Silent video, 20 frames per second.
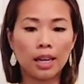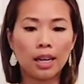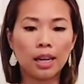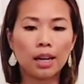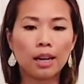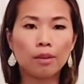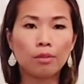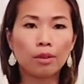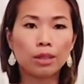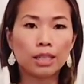
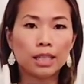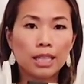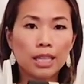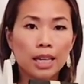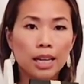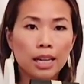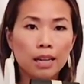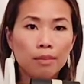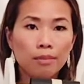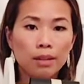And once
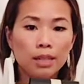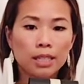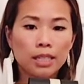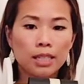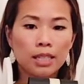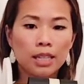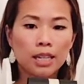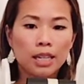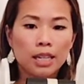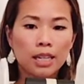again, I'm gonna
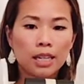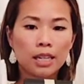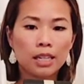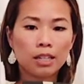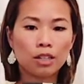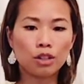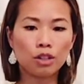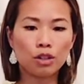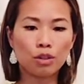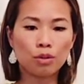stick it
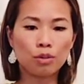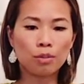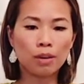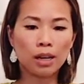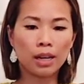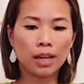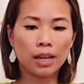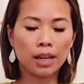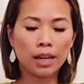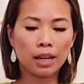into
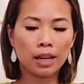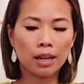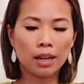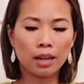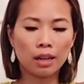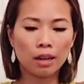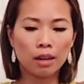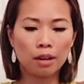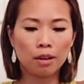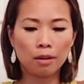my
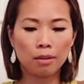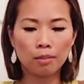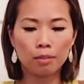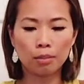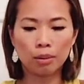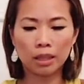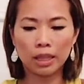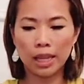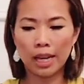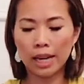
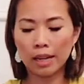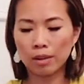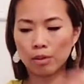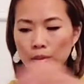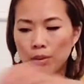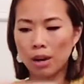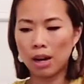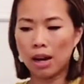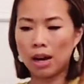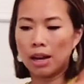black
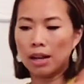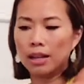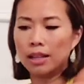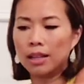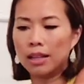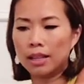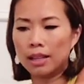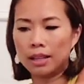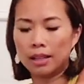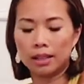rod
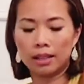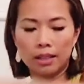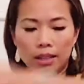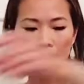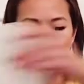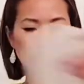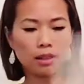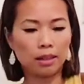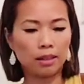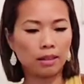
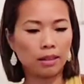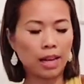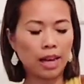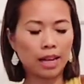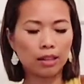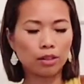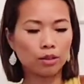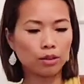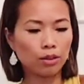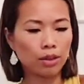
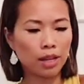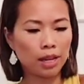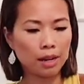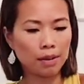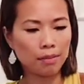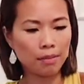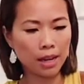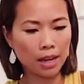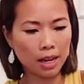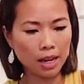axle that I
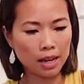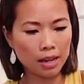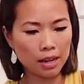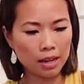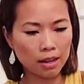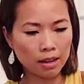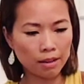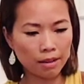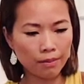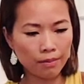made
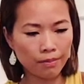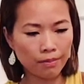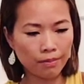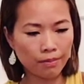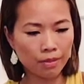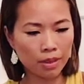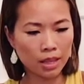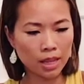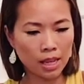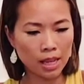here.
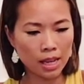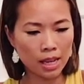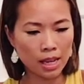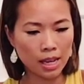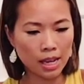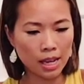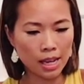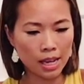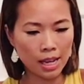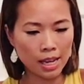
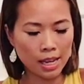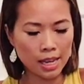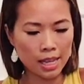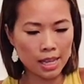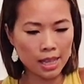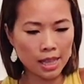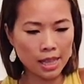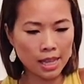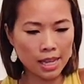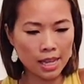
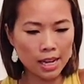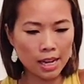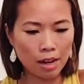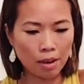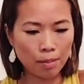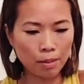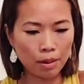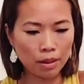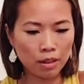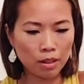And then
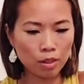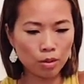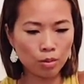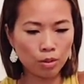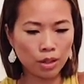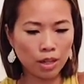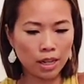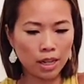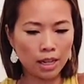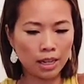I'll put this
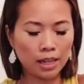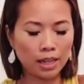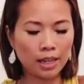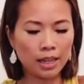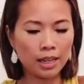one on.